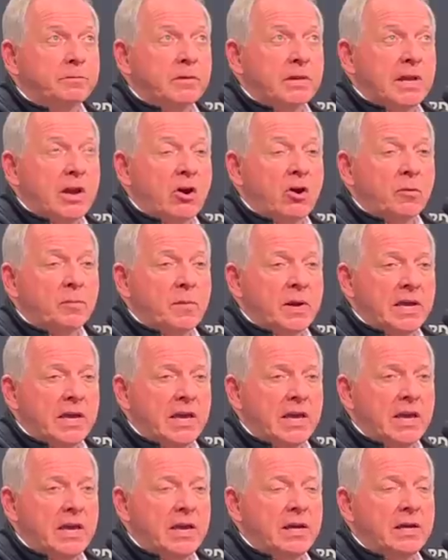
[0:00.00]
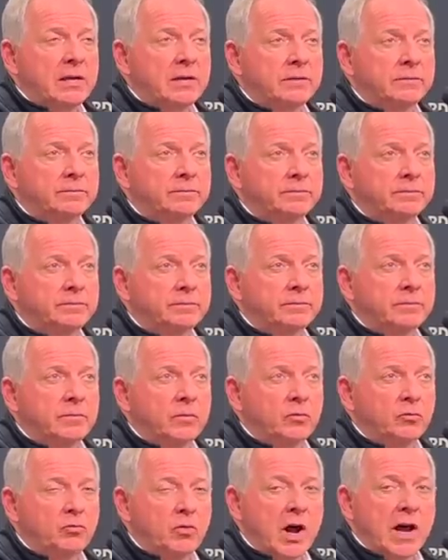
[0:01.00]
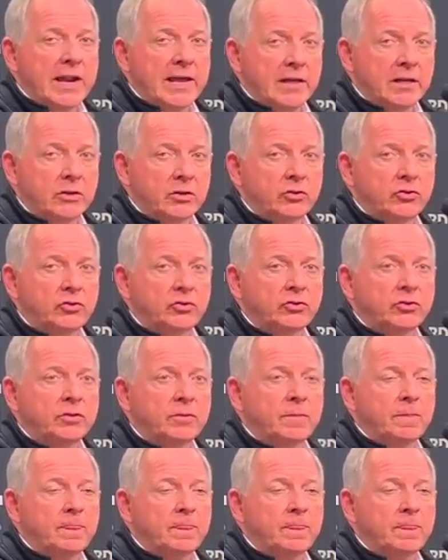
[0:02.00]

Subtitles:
Garrett McGee, Ron English,